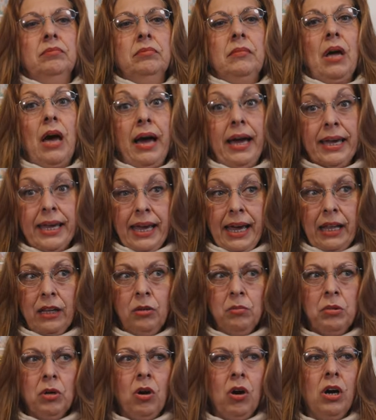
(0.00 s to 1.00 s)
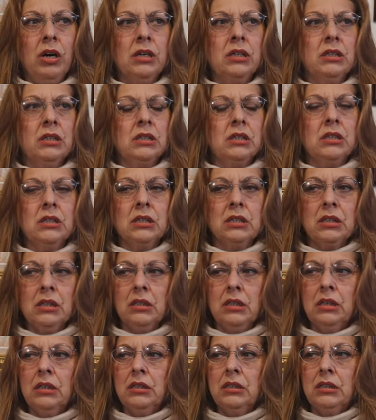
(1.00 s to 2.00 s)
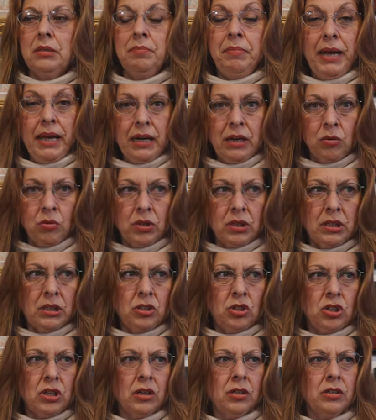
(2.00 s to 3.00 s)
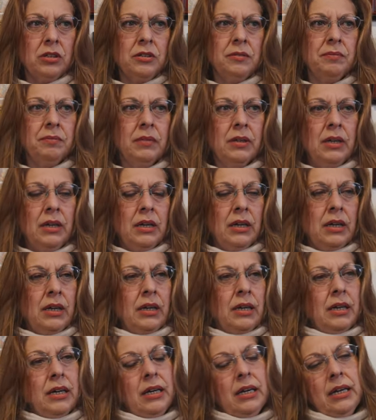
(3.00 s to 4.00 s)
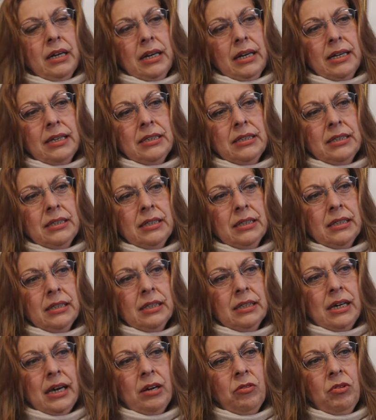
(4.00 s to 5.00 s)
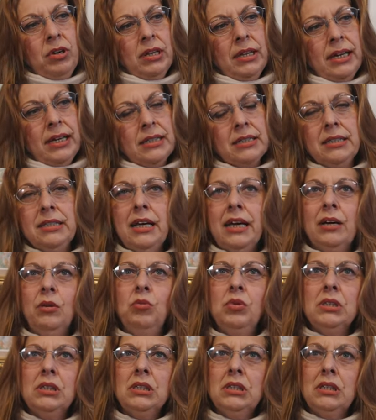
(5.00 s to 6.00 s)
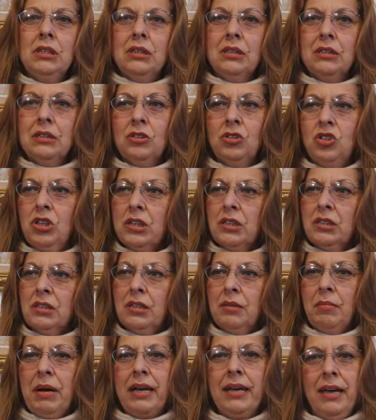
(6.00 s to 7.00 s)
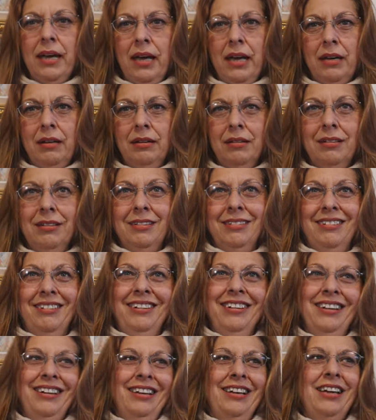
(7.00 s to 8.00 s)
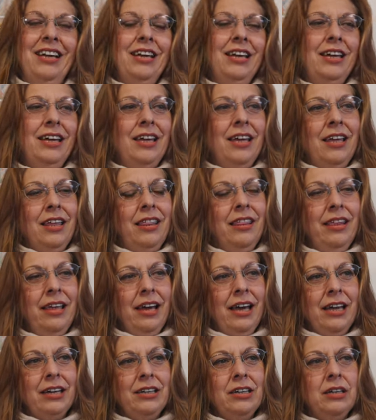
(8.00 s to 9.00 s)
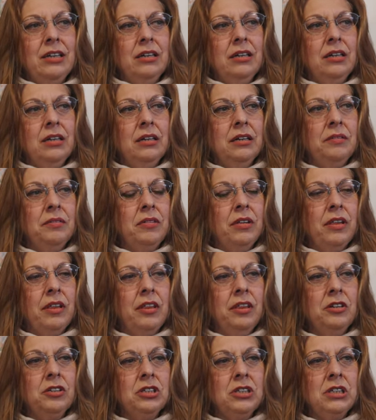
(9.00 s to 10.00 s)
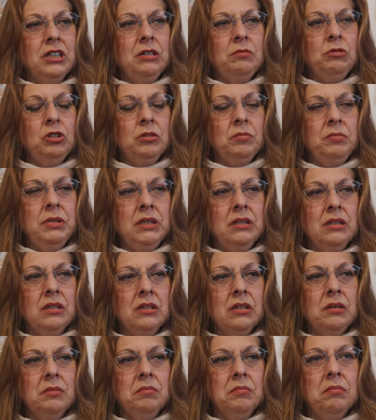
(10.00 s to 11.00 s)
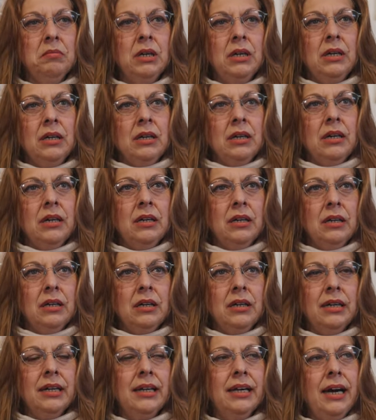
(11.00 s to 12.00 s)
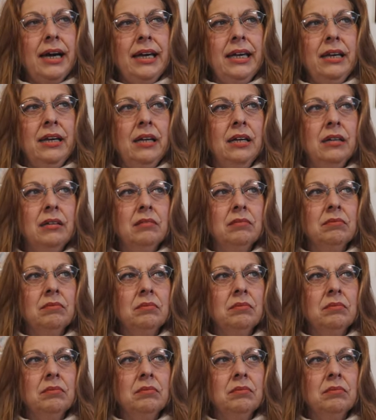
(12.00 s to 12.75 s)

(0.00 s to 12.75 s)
high caliber artists debating with each other. And I realized, yeah, it wasn't just in my head that there seemed to be some guiding